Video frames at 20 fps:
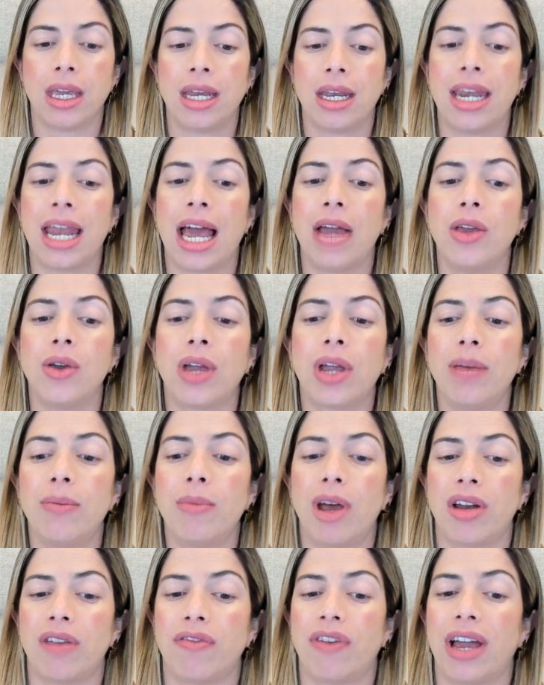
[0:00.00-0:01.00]
Now you can
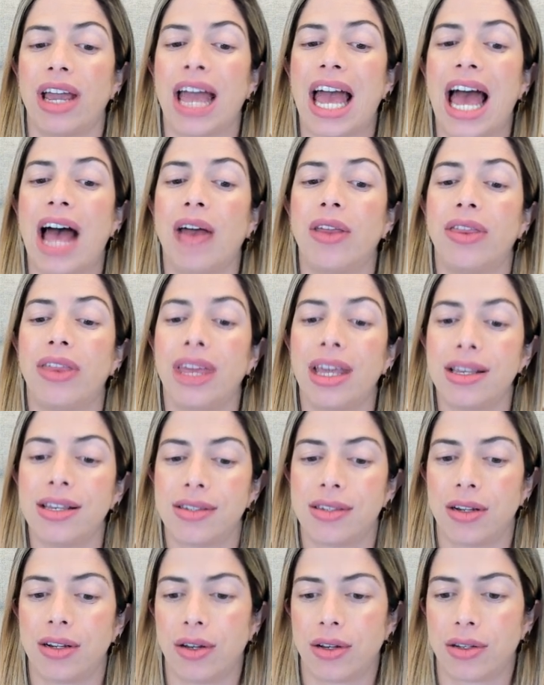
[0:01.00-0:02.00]
modify how
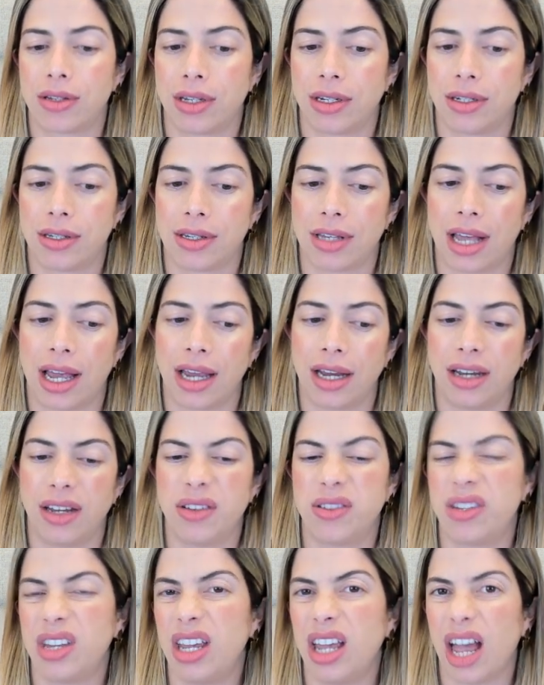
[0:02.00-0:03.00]
this looks inside. You
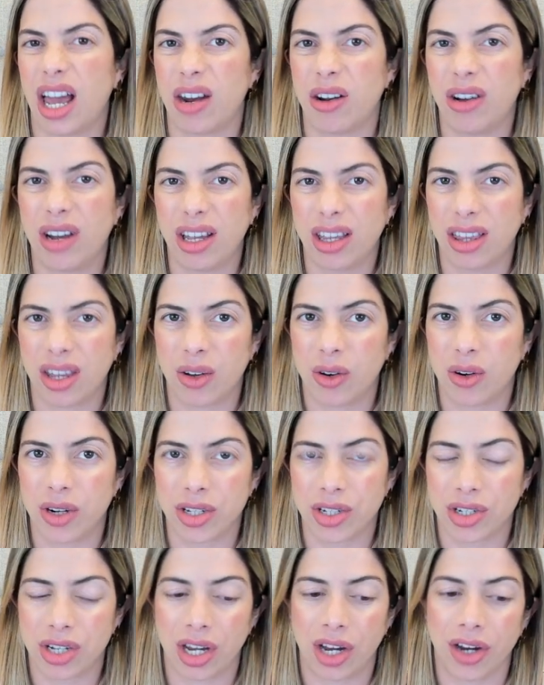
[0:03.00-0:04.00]
see, I don't like the
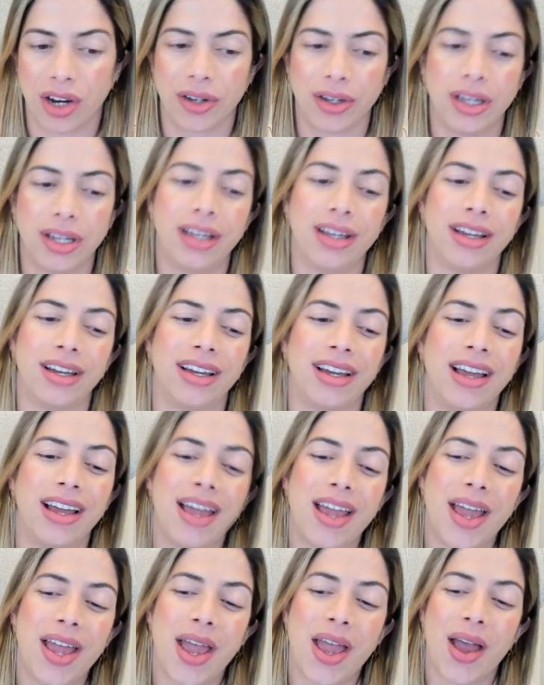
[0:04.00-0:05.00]
orange here.
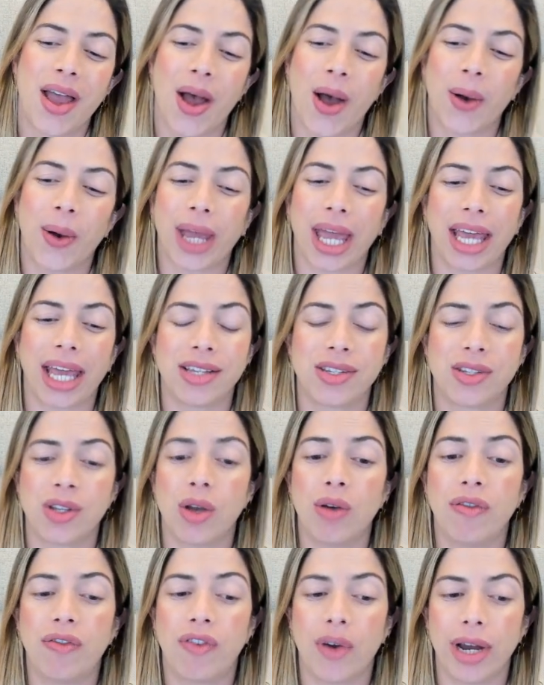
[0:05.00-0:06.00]
Okay,
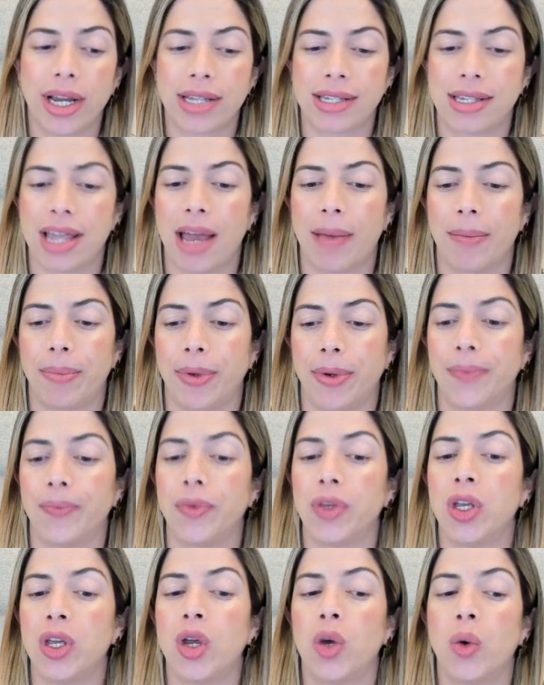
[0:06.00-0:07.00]
so for example,
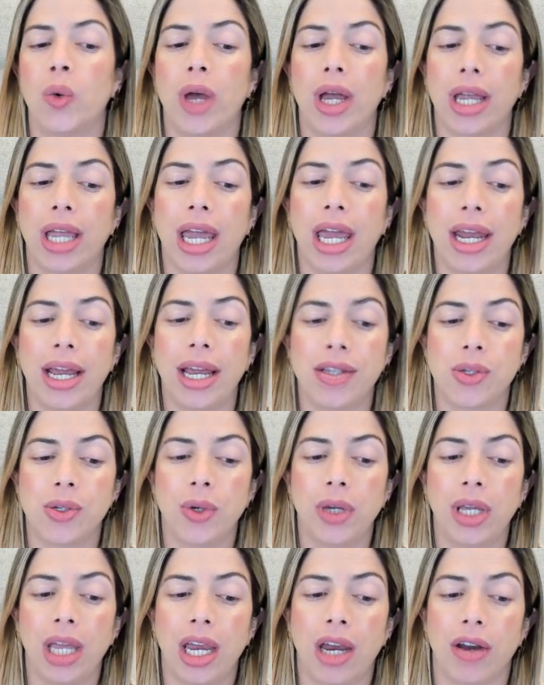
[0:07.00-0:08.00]
what can I do
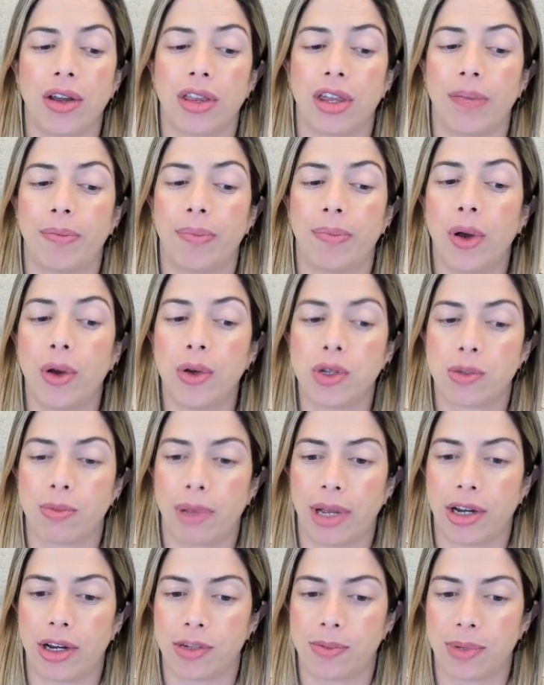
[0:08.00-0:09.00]
here? The post
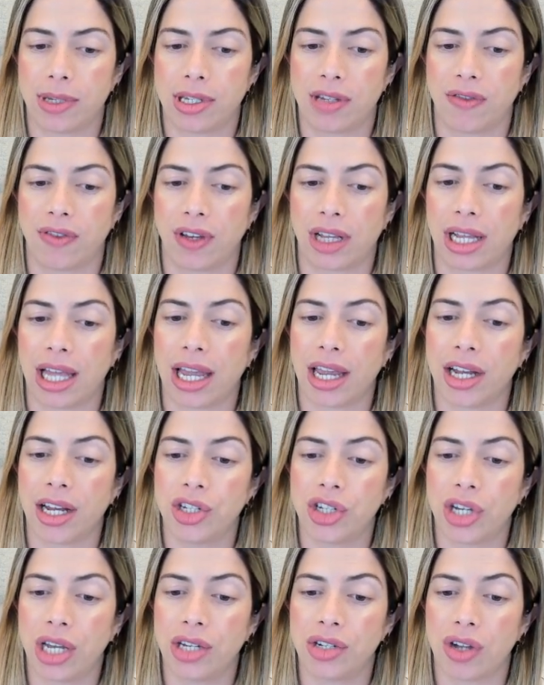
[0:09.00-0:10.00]
player specifically. I can
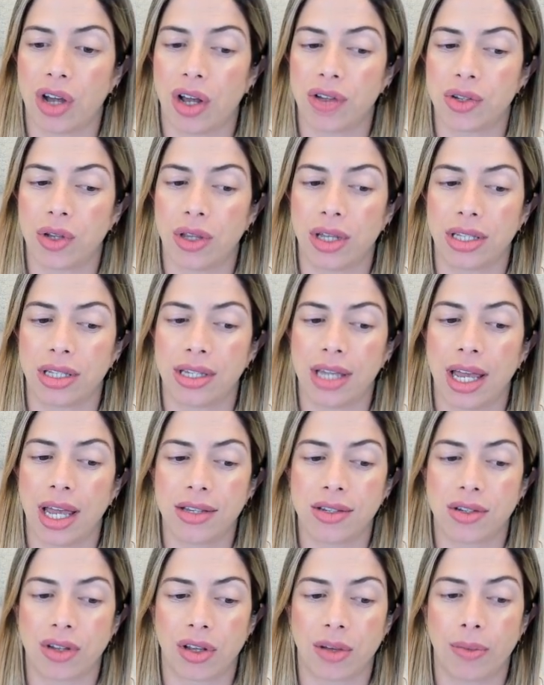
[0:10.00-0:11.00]
change also the
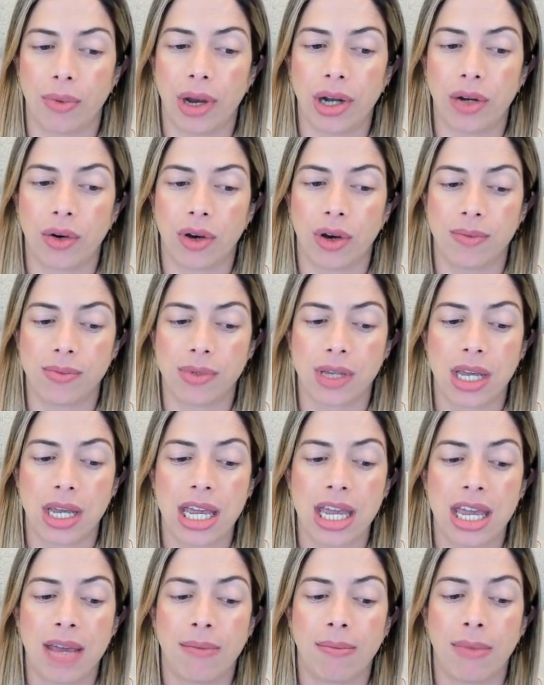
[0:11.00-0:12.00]
text on the breadcrumbs.
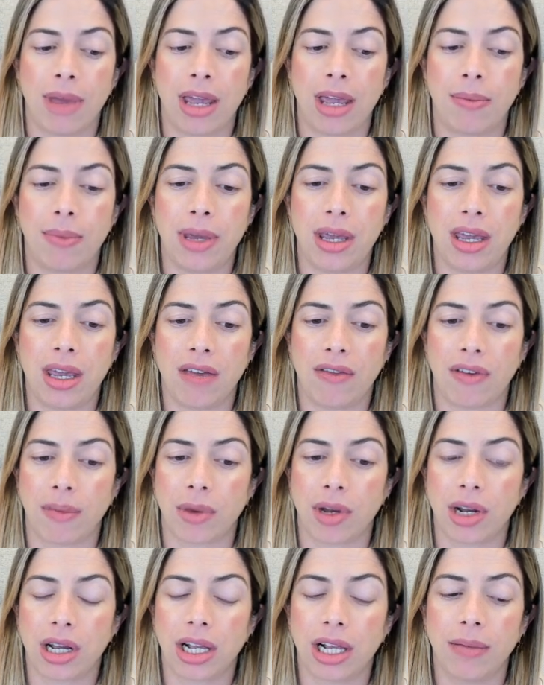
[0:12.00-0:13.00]
Maybe if I'm
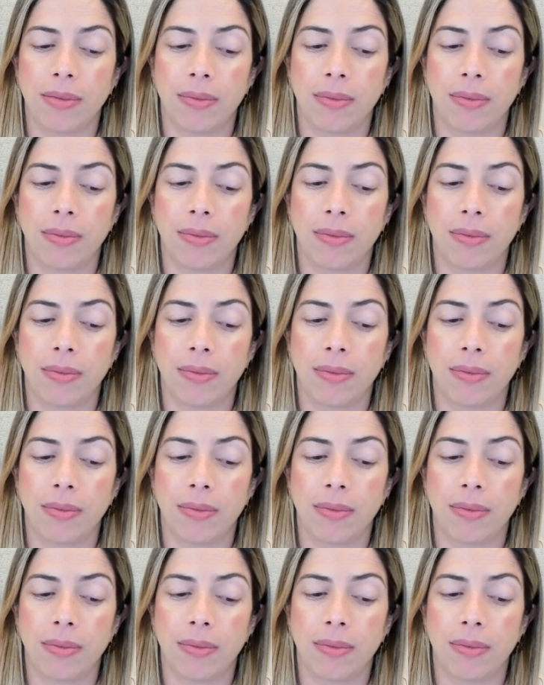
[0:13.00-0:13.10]
gonna